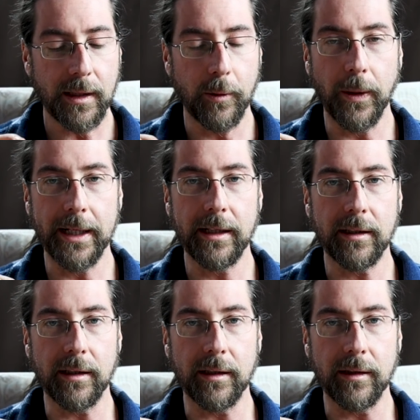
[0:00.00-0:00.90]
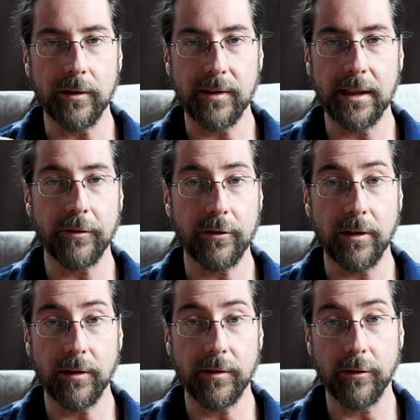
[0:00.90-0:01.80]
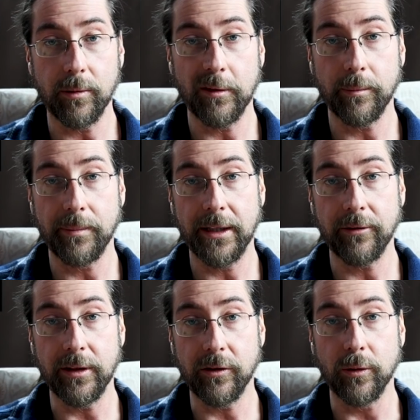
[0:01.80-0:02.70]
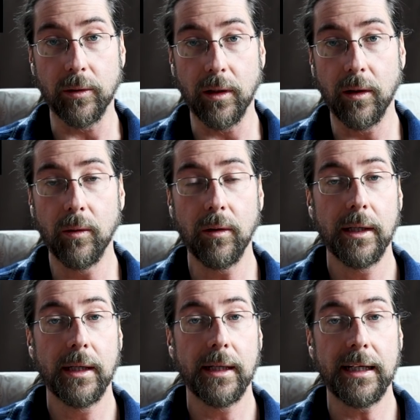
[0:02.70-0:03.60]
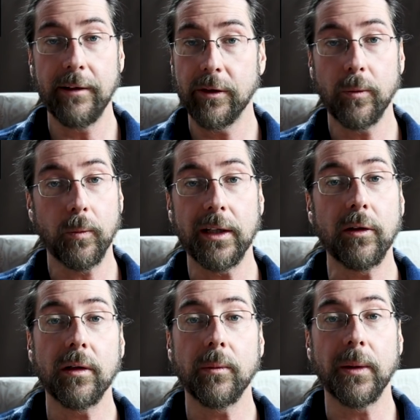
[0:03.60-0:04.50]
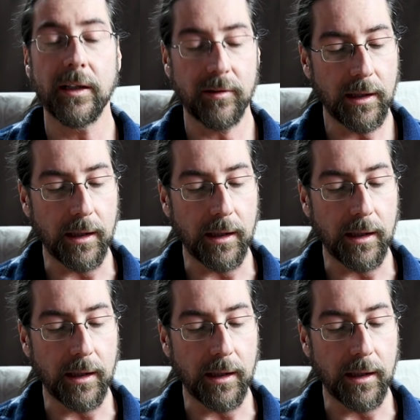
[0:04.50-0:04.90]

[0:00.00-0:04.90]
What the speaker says: when the state of charge of a 12-volt battery is too low, even when it's